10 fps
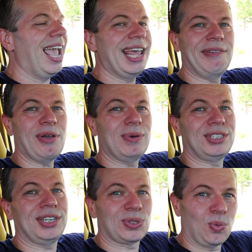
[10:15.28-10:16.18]
And if it
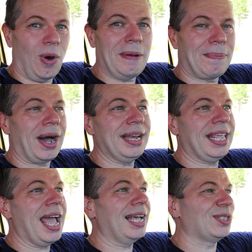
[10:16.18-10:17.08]
was just one
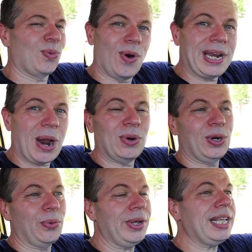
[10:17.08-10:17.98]
podcast, one hour
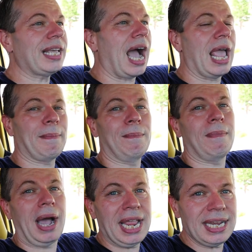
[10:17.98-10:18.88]
a week, I
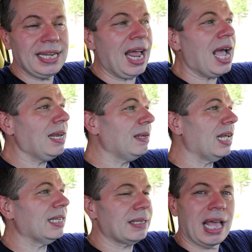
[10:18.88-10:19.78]
might not
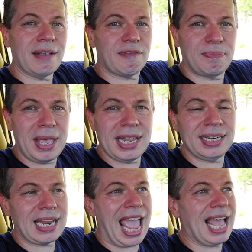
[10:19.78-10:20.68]
have
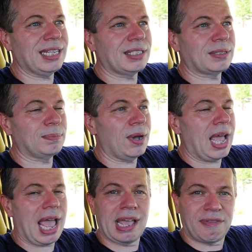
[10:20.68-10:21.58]
been as
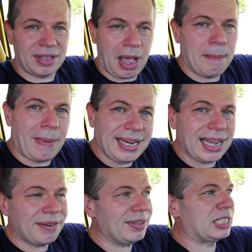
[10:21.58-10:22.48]
have, I might
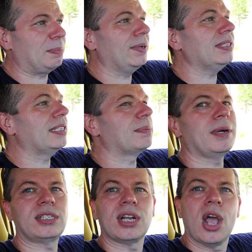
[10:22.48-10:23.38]
not have experienced as
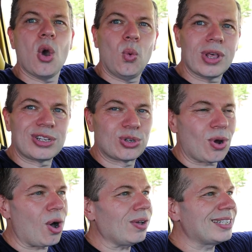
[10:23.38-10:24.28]
much
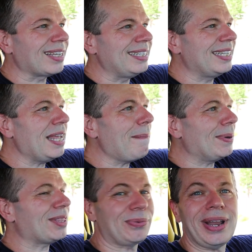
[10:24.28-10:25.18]
withdrawal as I did,
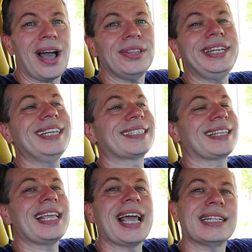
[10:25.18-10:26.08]
but the reality is, is
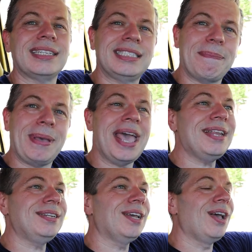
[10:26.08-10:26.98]
I got to
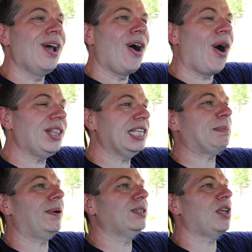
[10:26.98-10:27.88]
depend on this
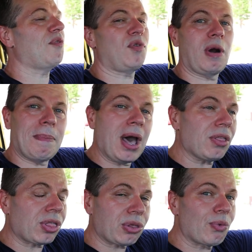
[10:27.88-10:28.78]
person for
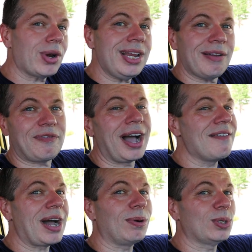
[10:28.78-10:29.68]
about three to
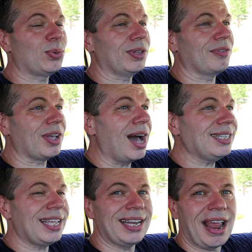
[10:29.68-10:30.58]
five hours worth of
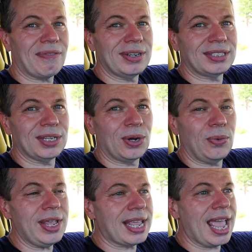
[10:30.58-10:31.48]
content every
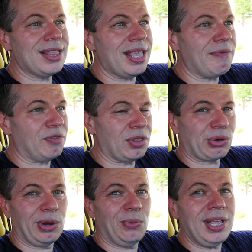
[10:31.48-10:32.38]
single week. And then for
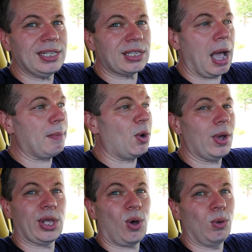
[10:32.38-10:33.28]
three weeks, I'm
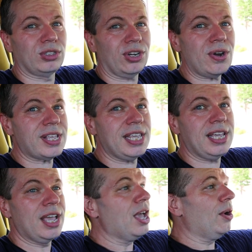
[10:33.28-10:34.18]
going cold
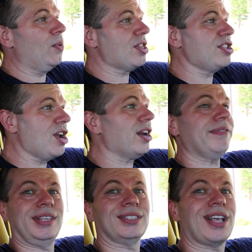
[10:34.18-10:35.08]
turkey with none
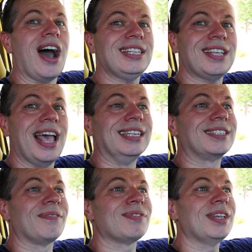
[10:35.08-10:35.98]
of this
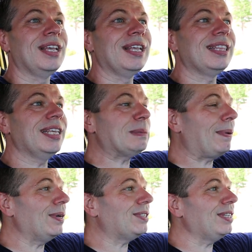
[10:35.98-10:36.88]
content. This
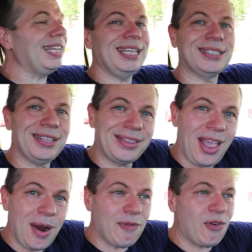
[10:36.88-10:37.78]
person isn't
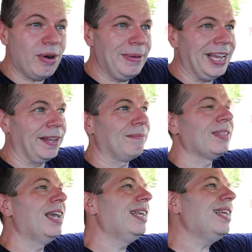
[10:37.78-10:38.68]
there for me.
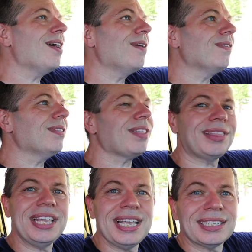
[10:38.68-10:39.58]
Now, the
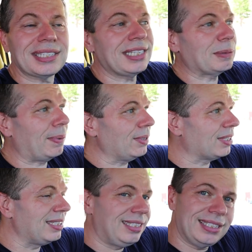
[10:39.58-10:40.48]
thing is, is this
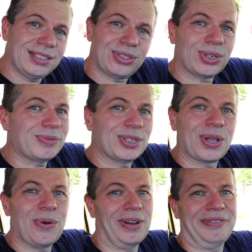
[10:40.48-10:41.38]
person deserved to
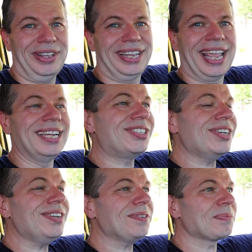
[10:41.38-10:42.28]
go on
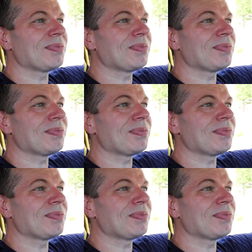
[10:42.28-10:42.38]
vacation.